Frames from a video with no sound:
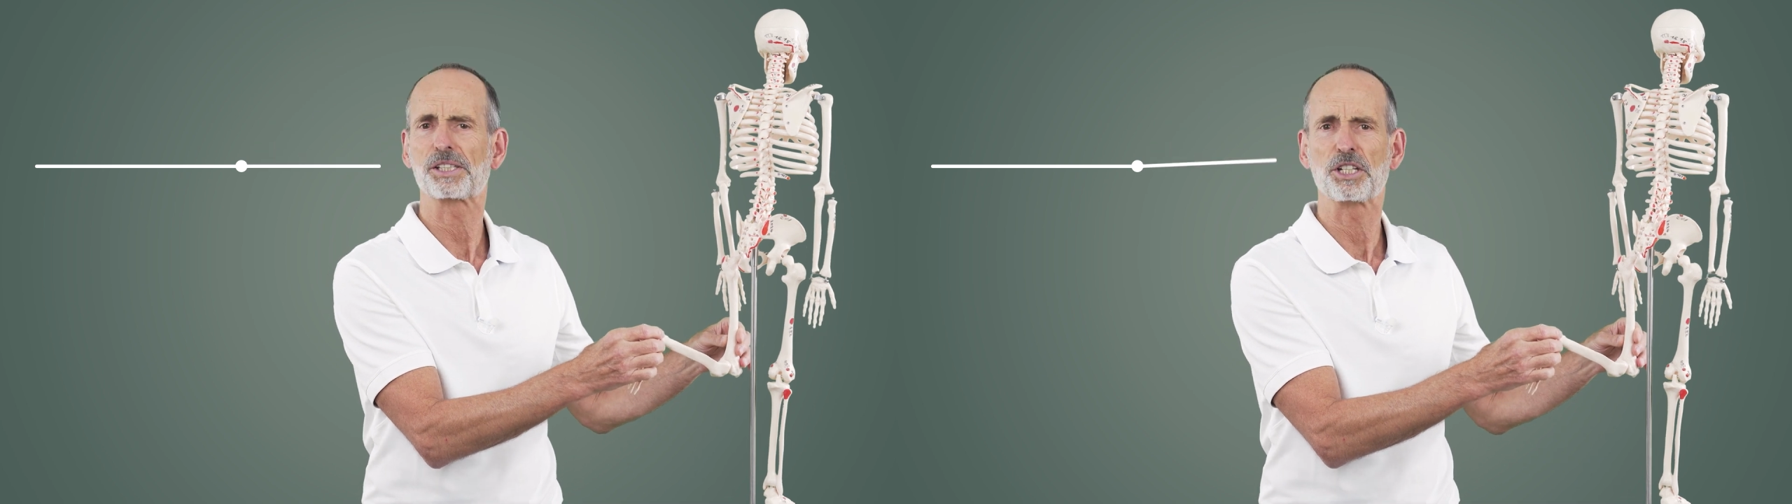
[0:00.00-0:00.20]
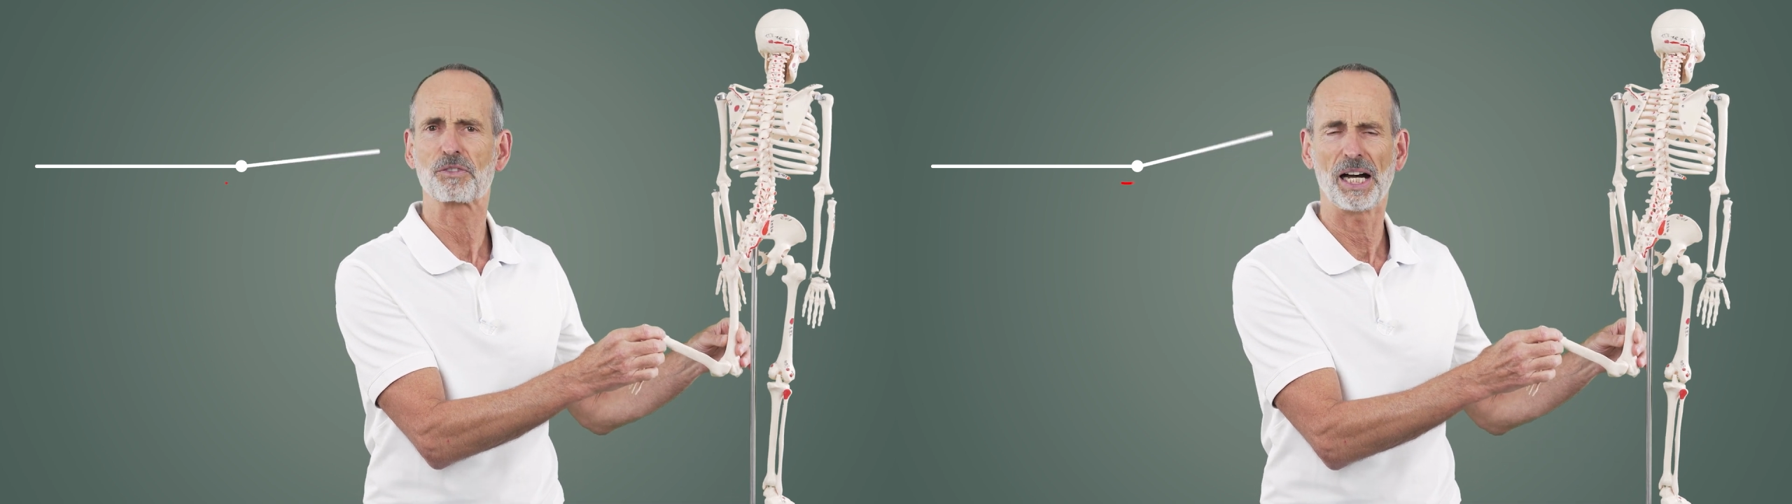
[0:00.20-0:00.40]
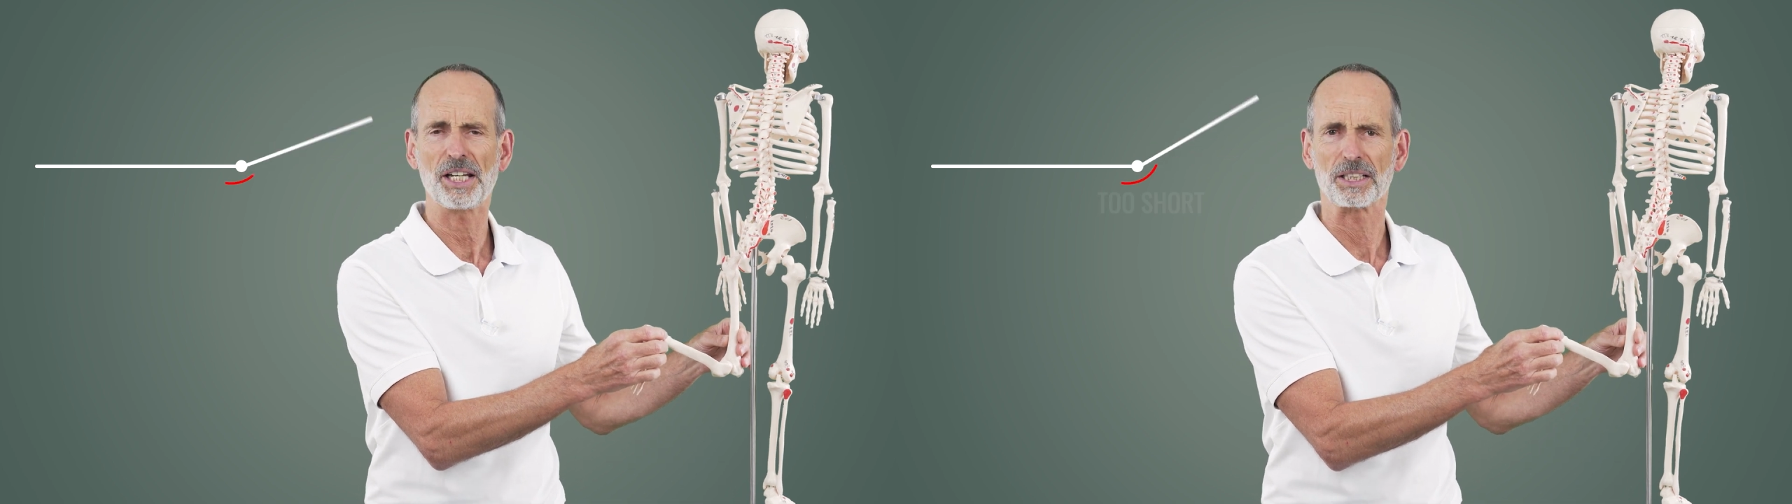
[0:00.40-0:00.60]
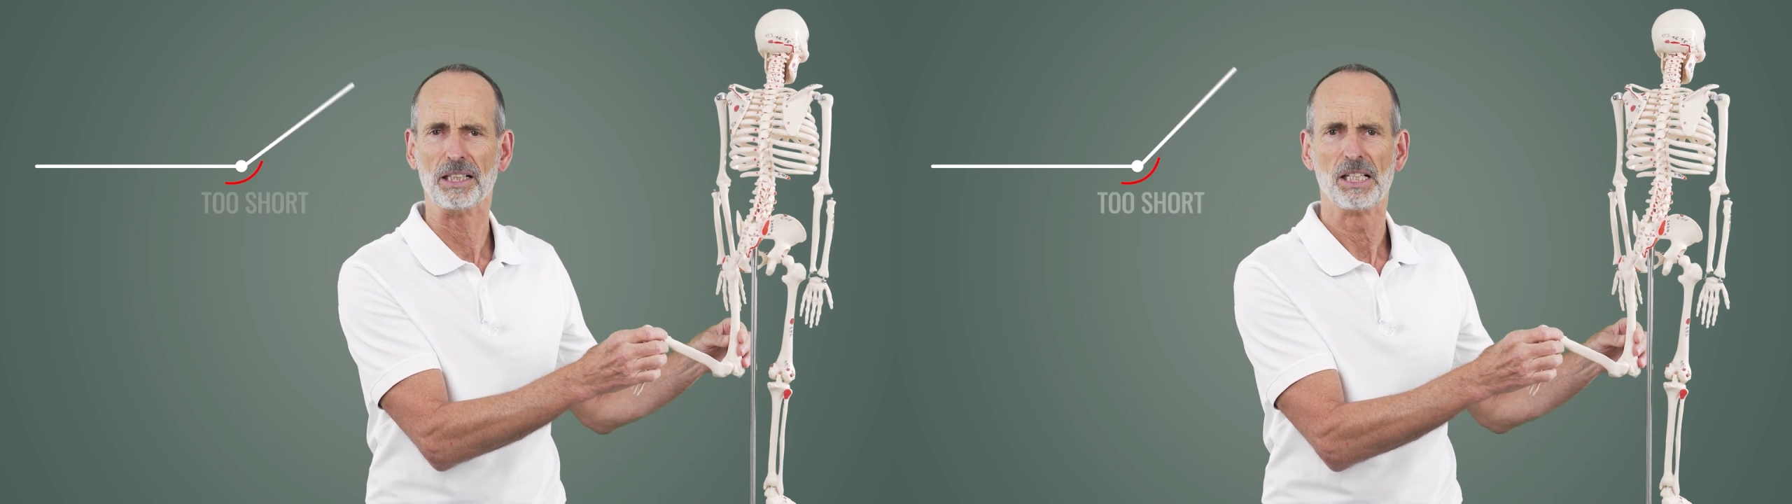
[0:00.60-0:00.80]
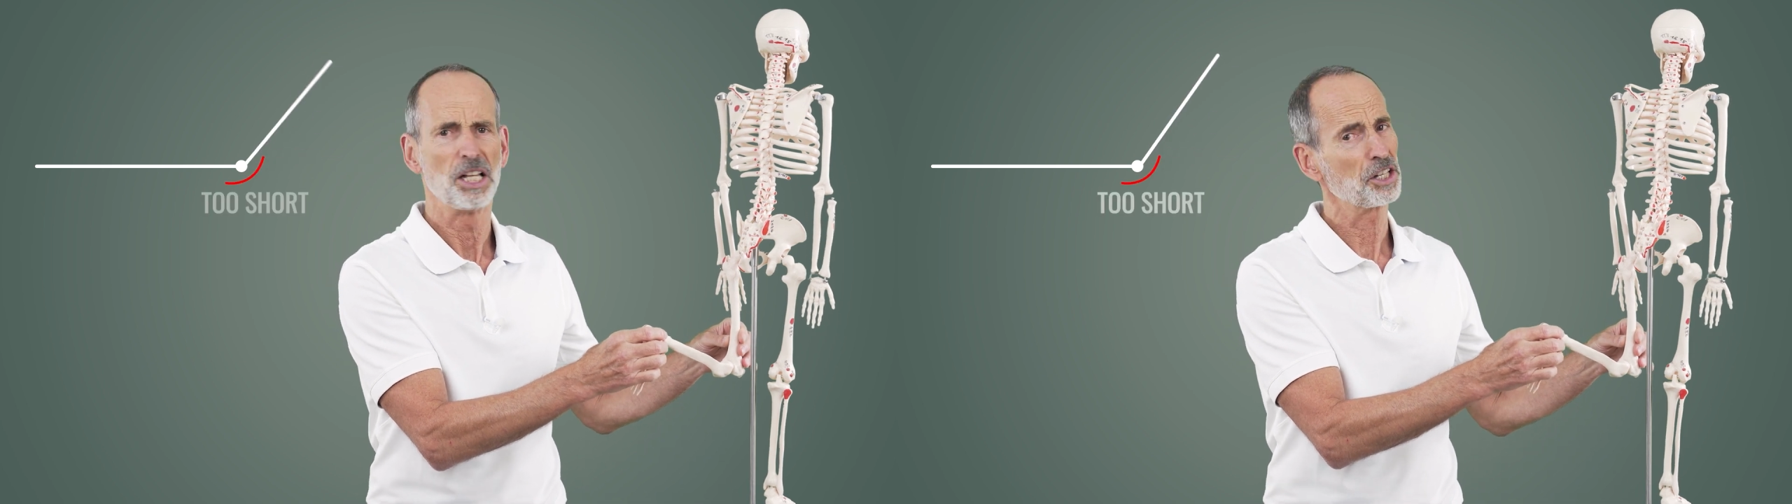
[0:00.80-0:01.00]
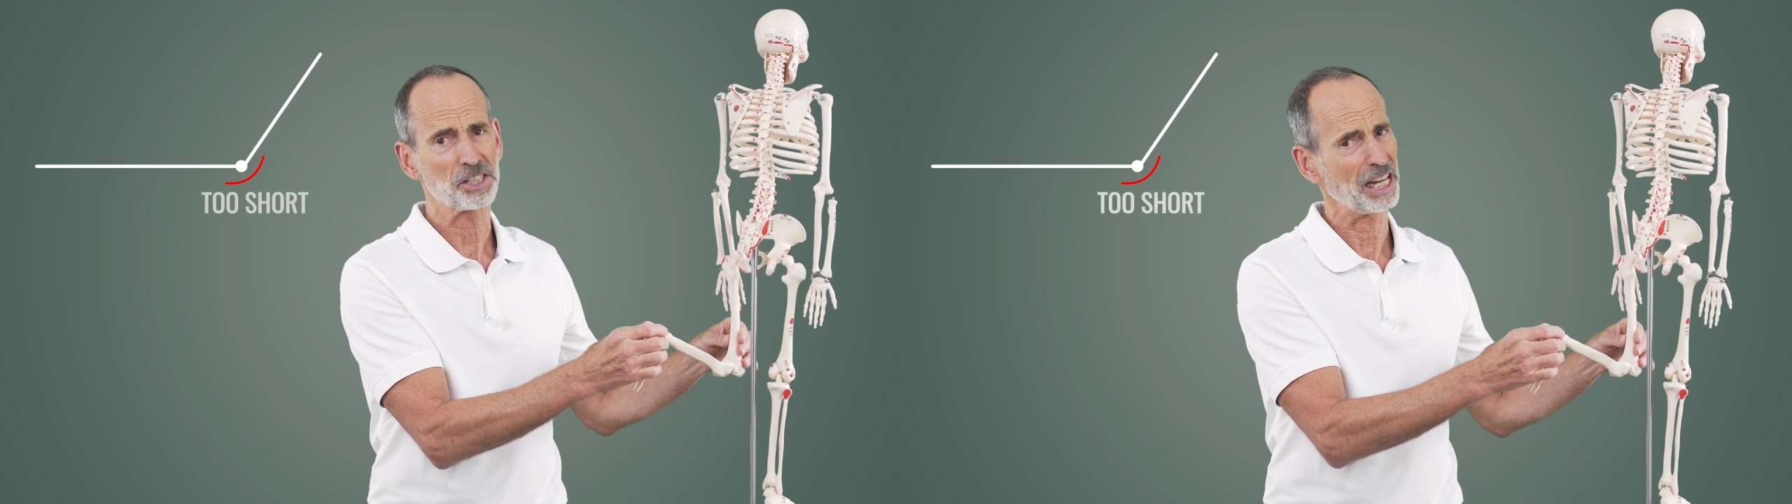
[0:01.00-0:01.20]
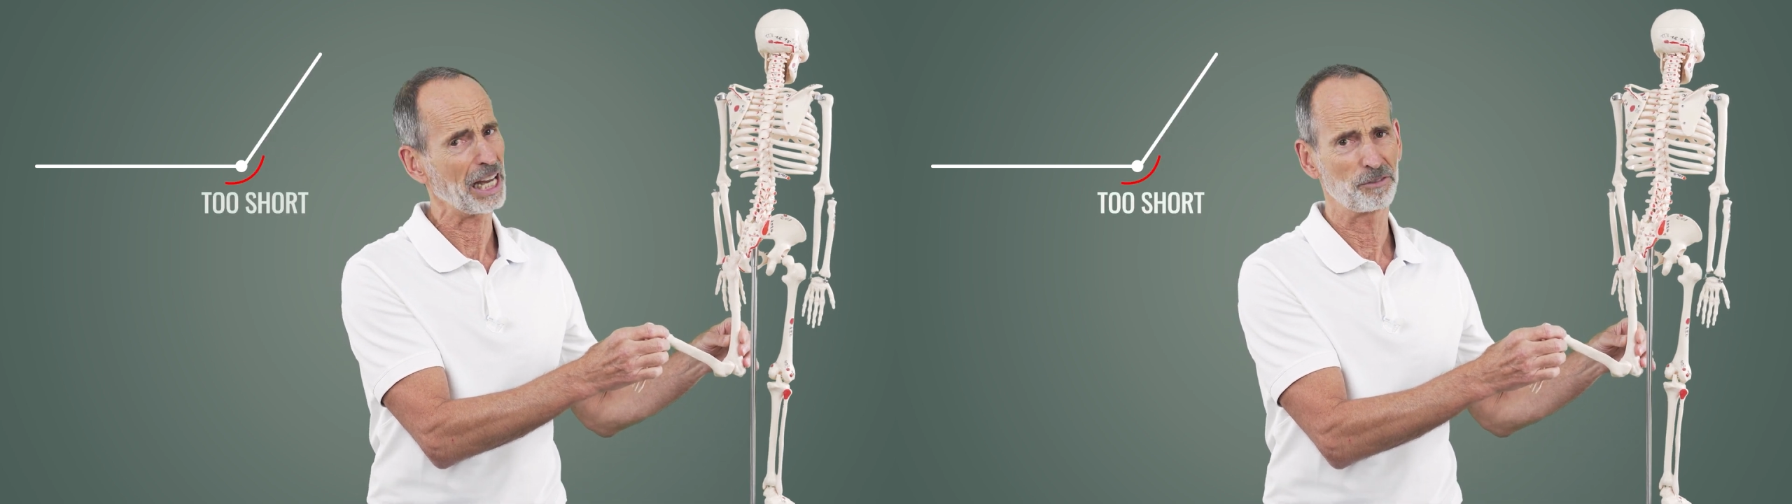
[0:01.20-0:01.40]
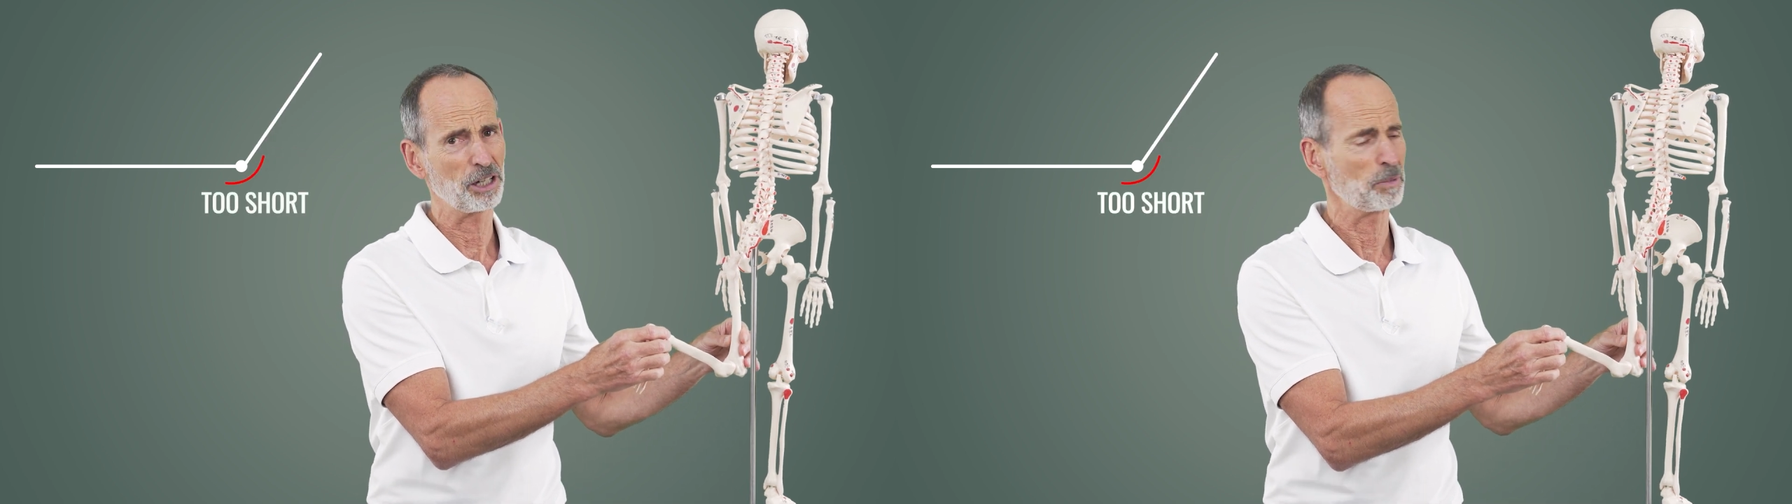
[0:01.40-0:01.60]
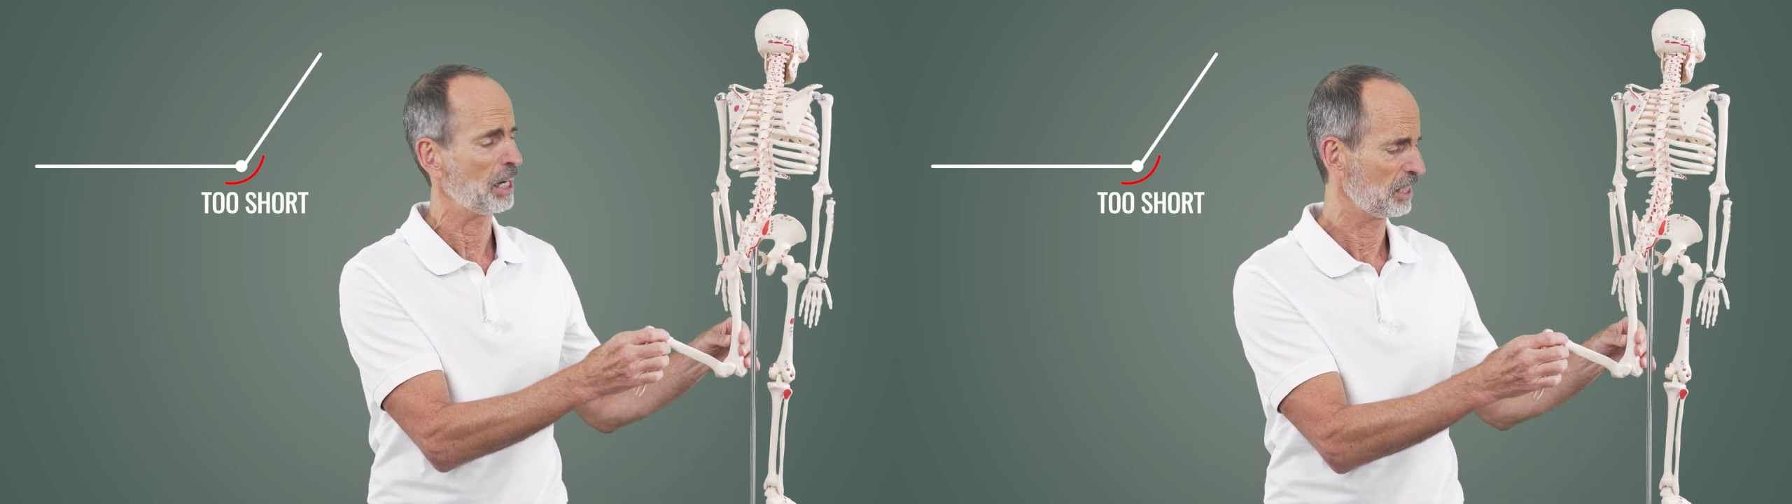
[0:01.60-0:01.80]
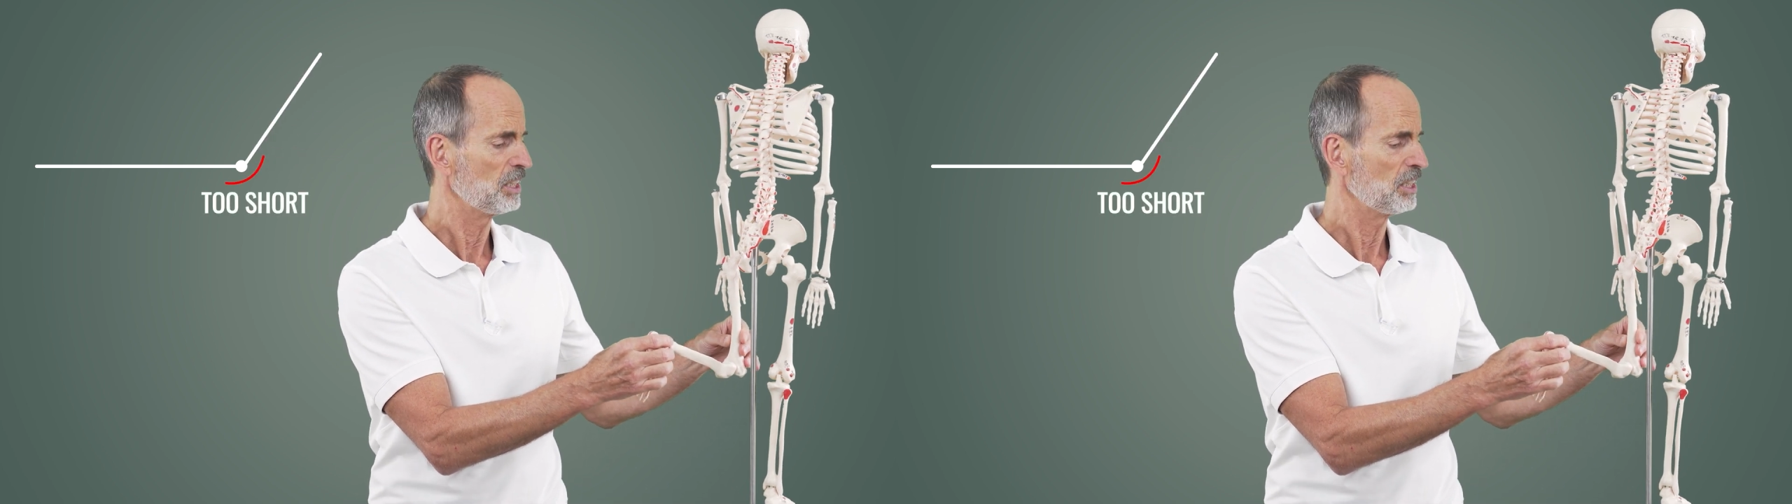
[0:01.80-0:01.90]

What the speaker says: that is. I say